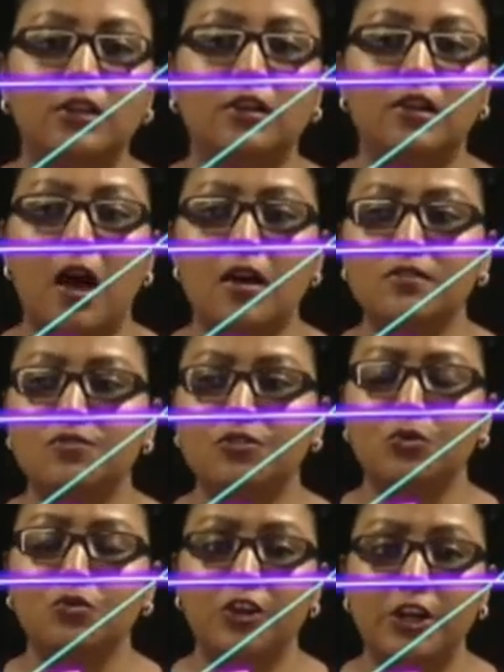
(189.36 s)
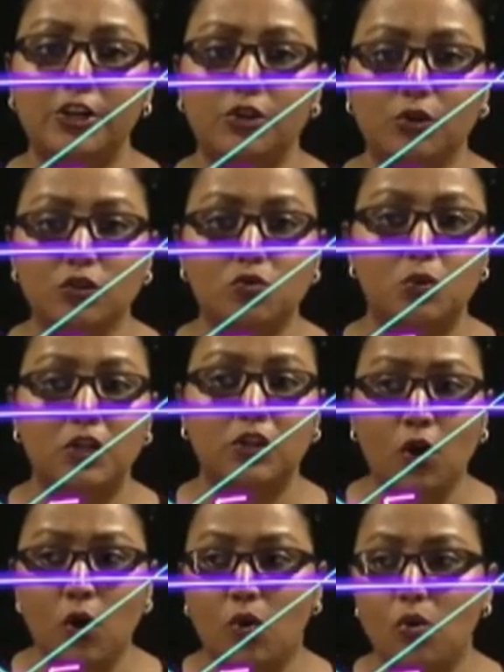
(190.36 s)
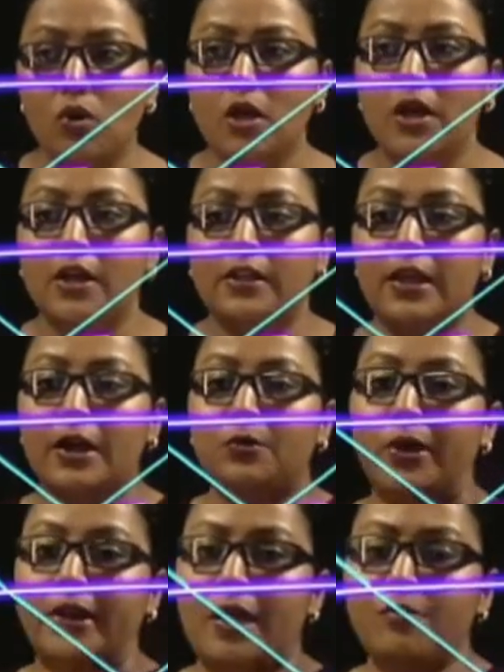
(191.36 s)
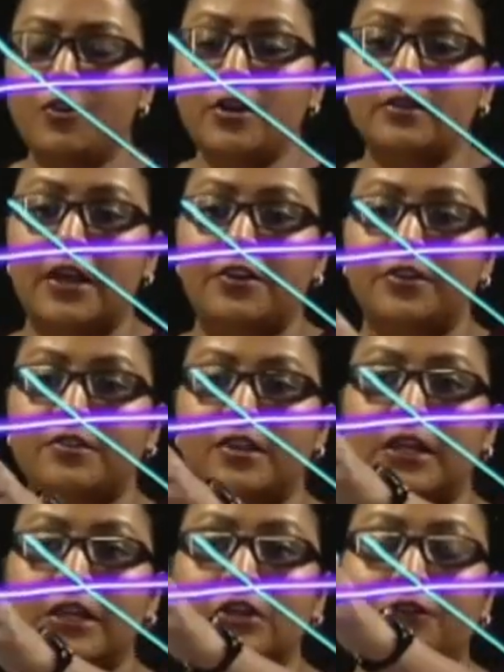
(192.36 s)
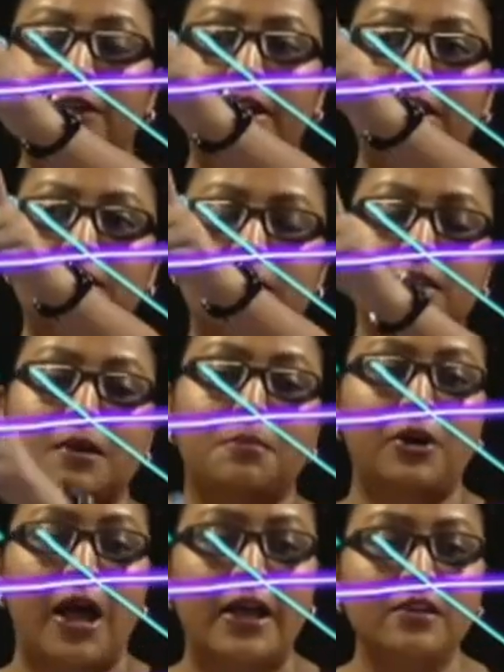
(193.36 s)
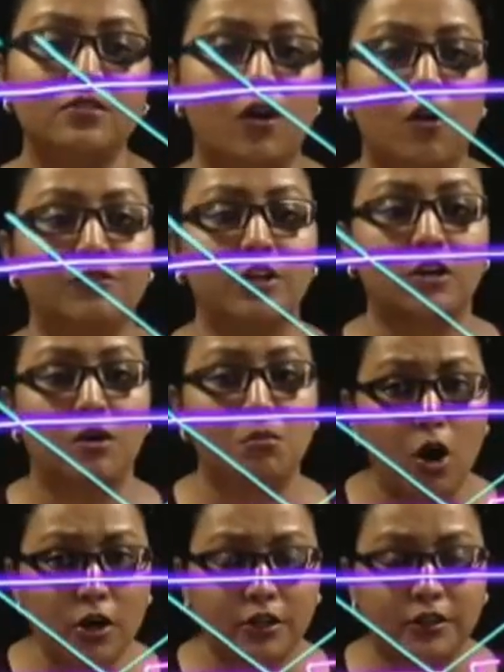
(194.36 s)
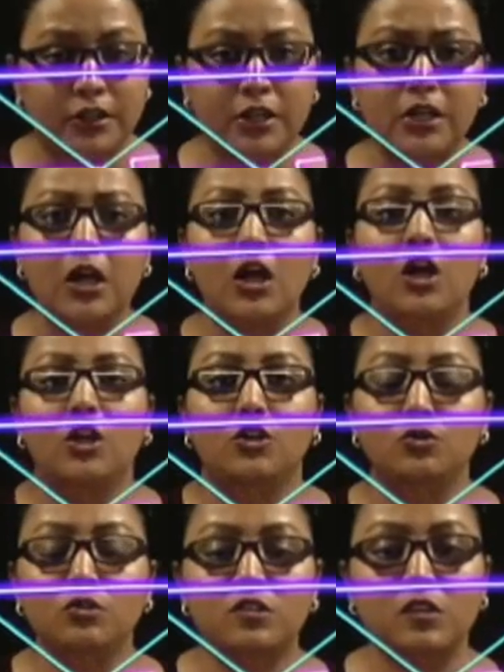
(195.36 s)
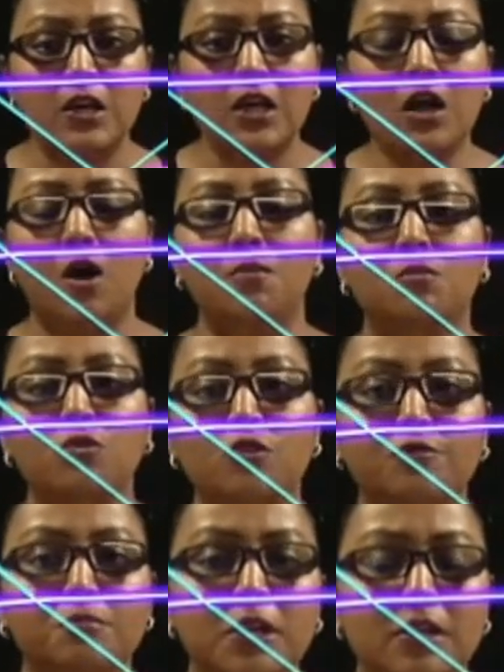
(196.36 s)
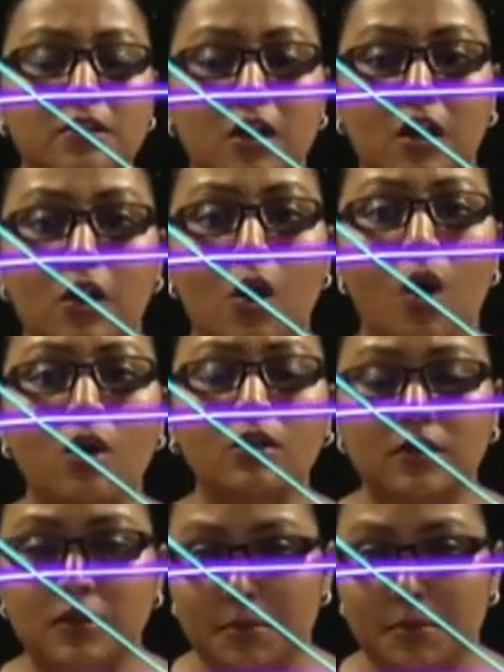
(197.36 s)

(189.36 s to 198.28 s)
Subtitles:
in the last few videos, we know that whenever there is an increase in the price of the commodity, you see a movement along the